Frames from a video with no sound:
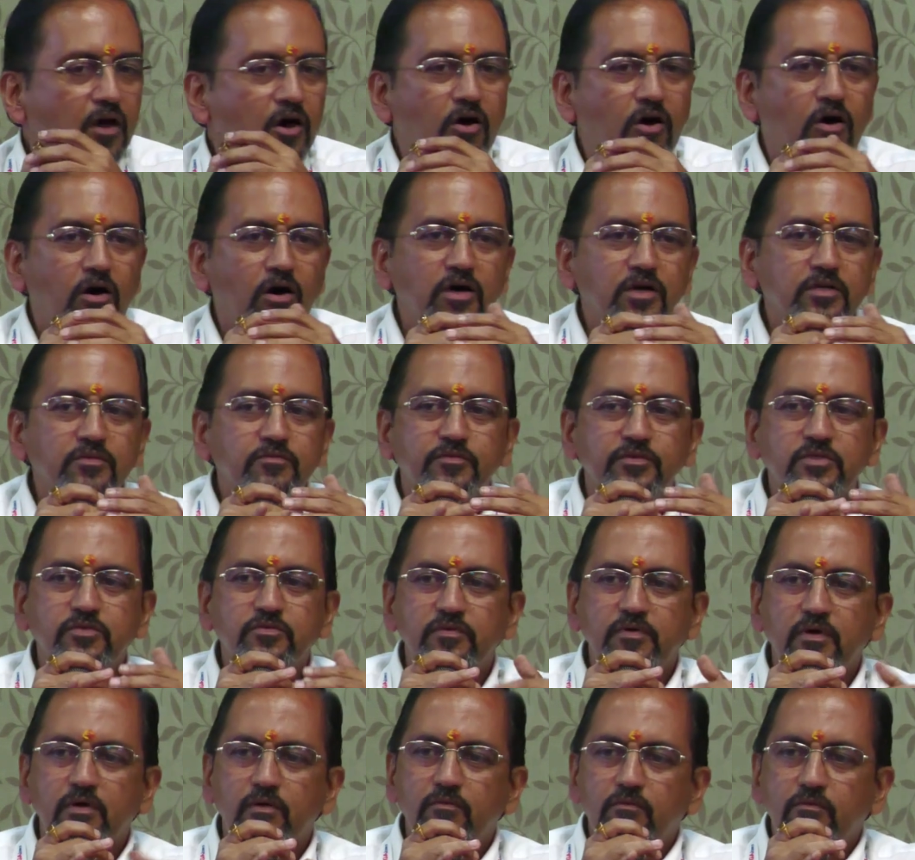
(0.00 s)
or which
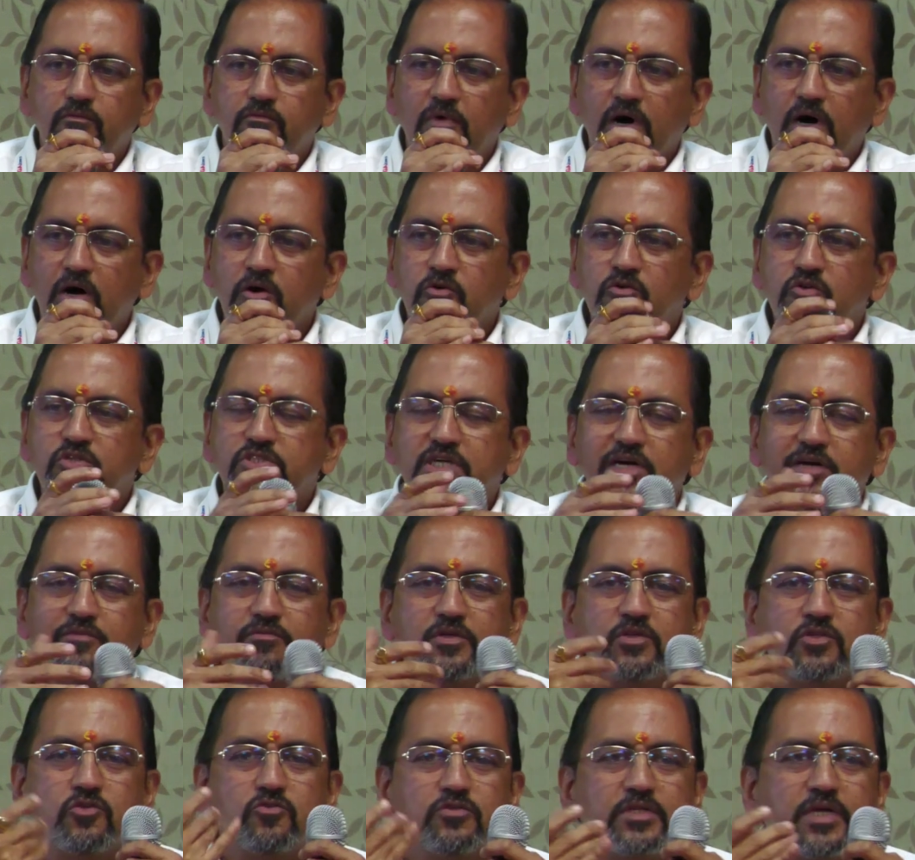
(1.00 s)
we want to share
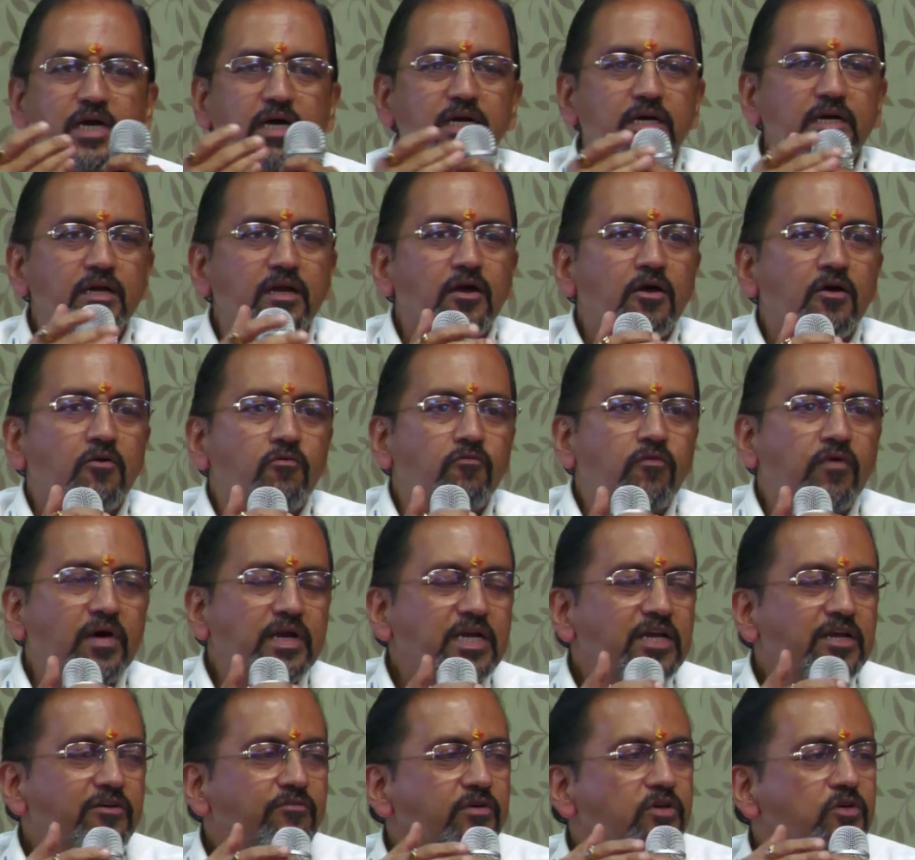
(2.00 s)
with you, that
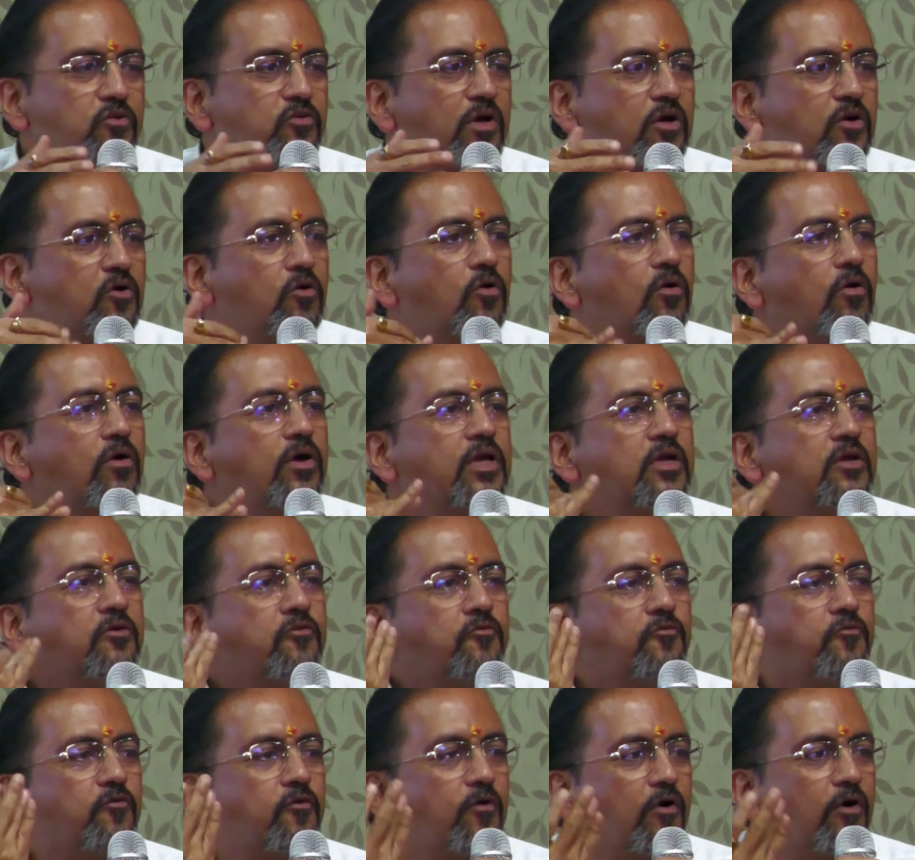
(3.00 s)
whenever you are going
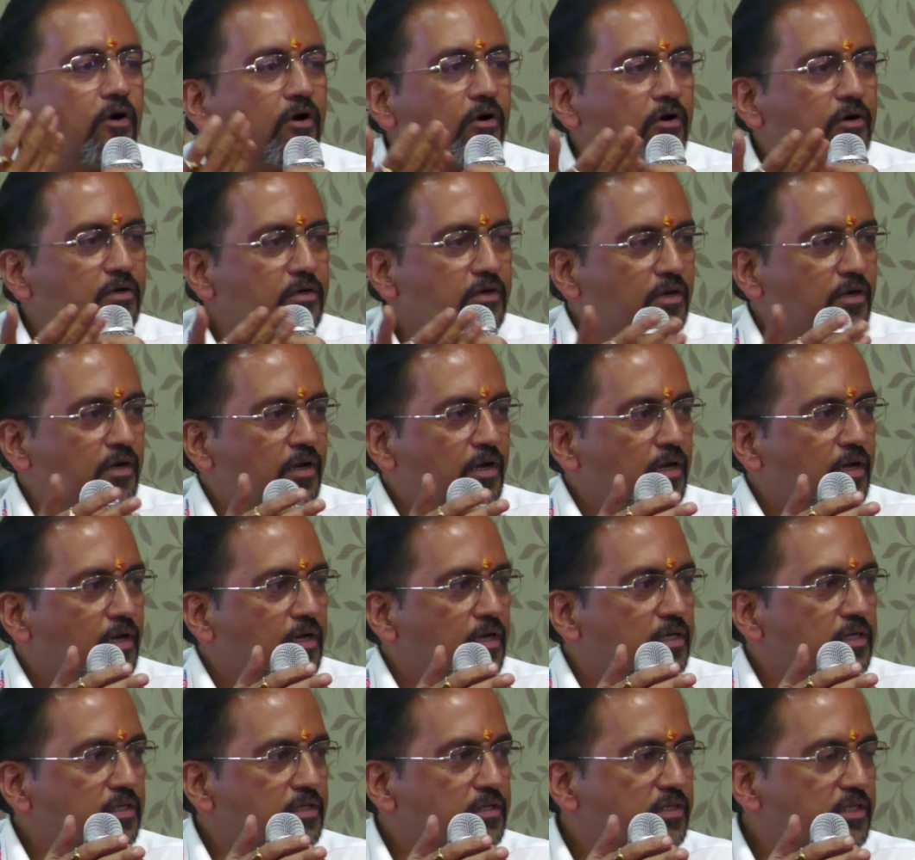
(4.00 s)
for
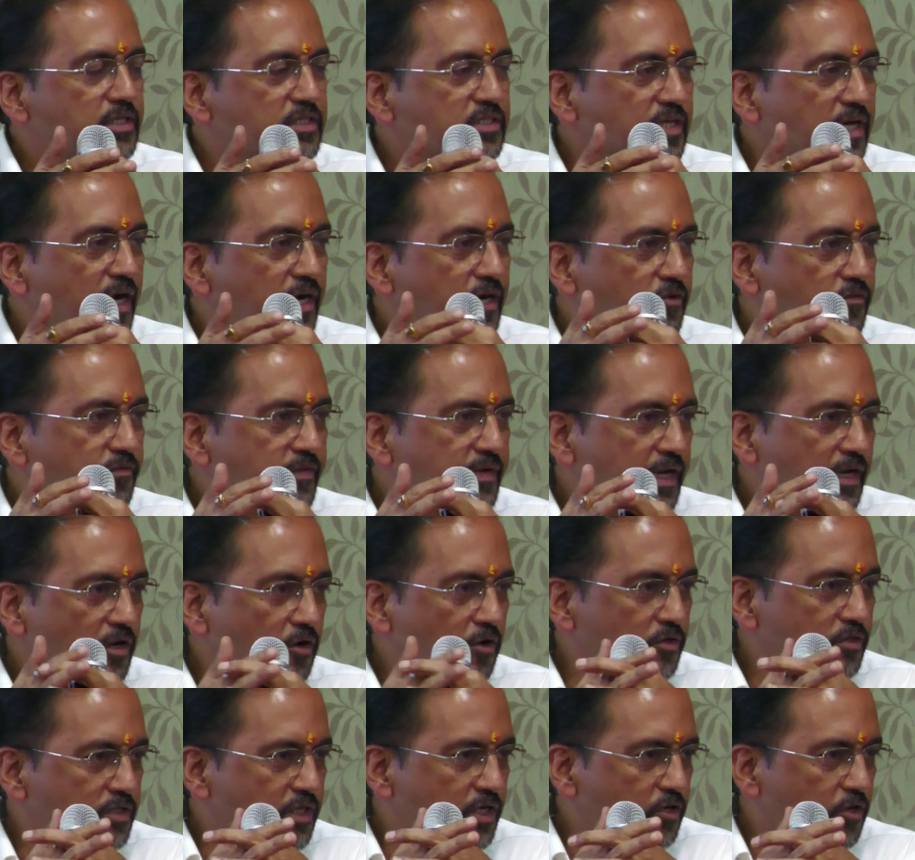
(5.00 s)
this kind of
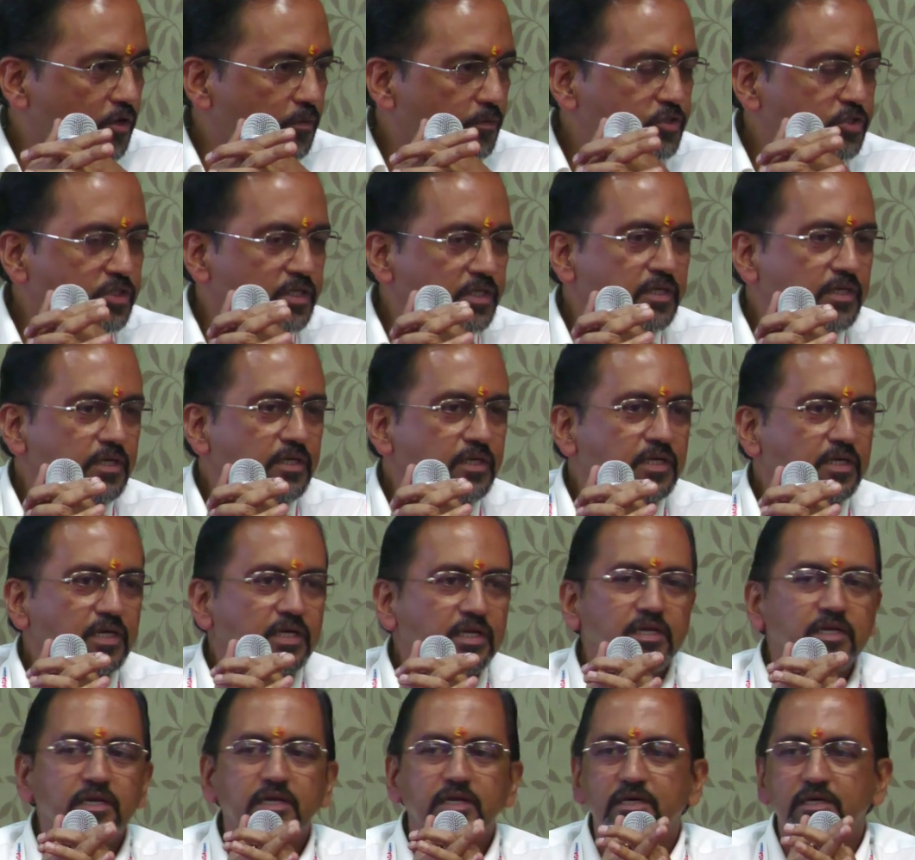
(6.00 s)
technology adoption
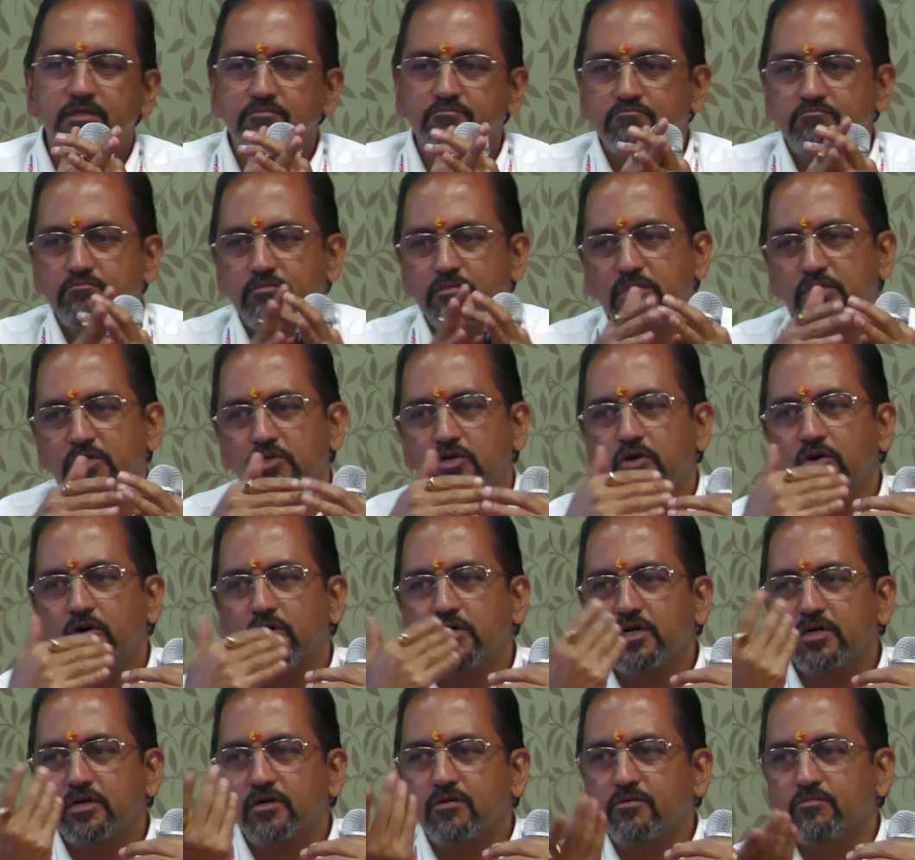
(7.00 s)
in
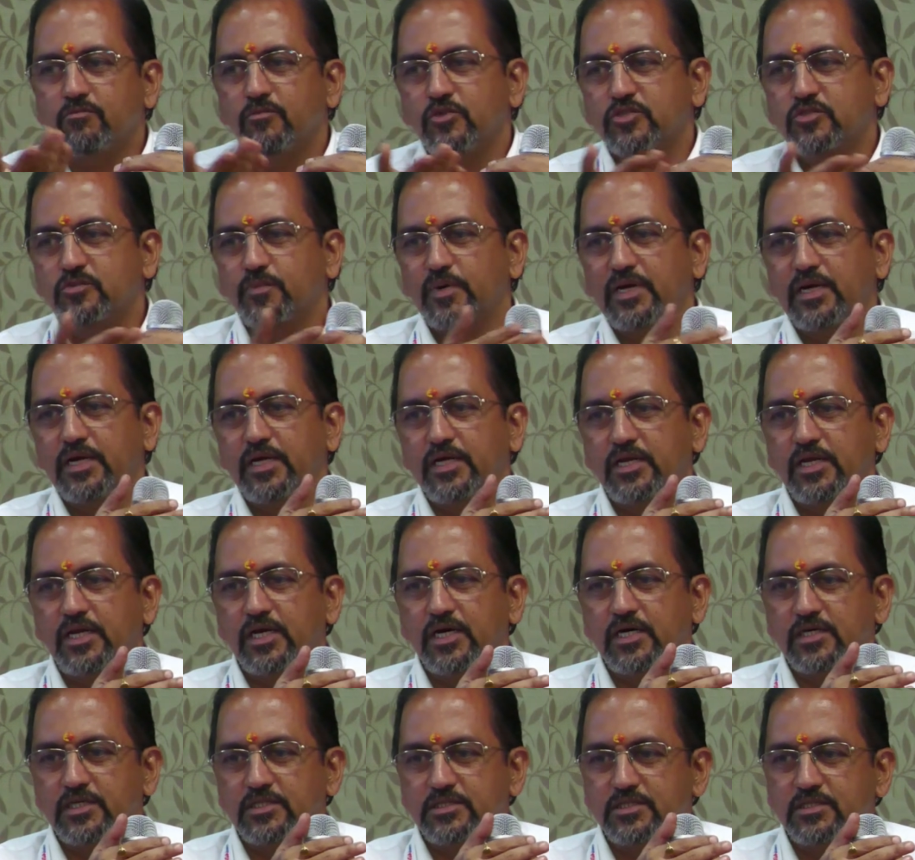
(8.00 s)
your municipal
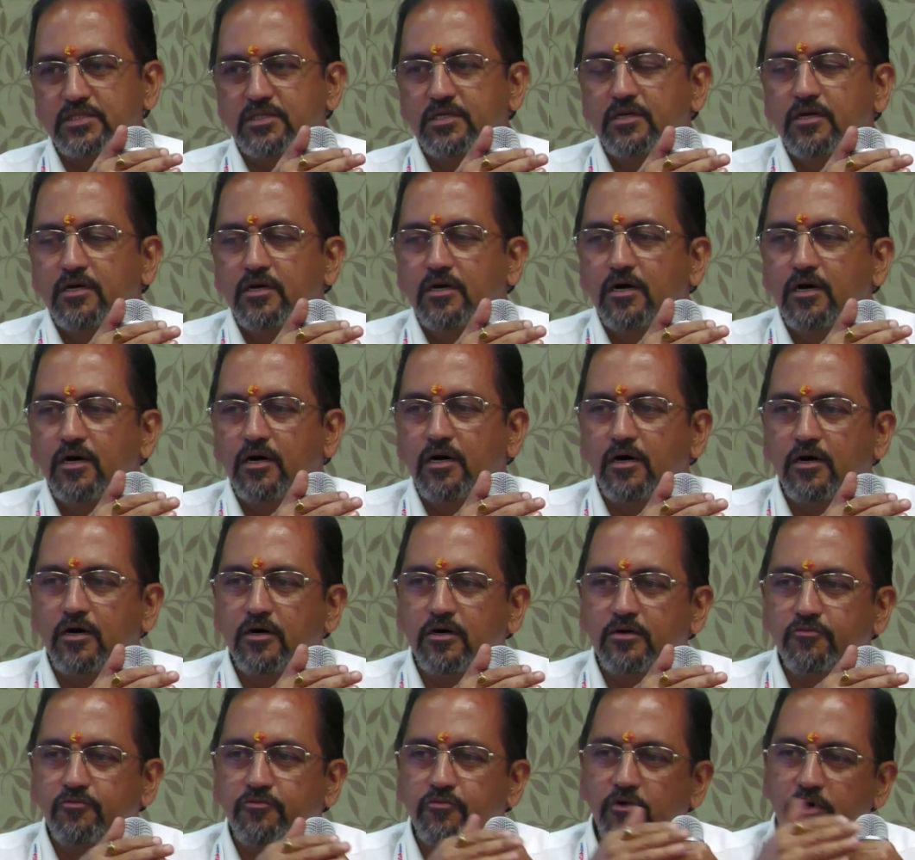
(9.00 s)
areas,
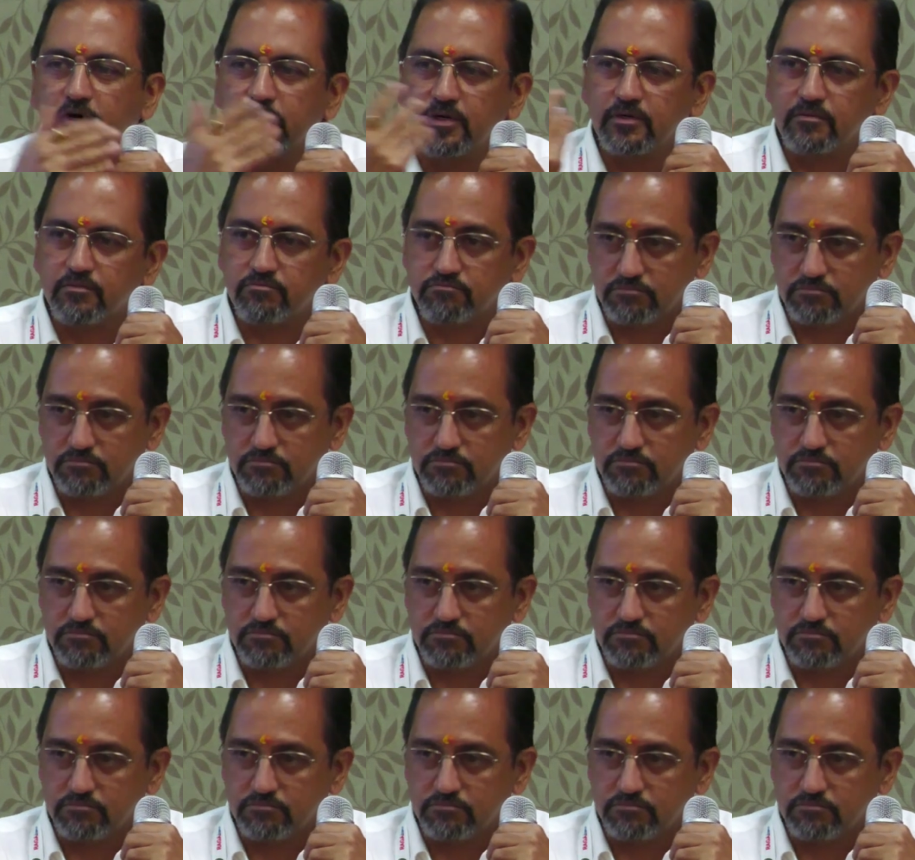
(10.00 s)
or for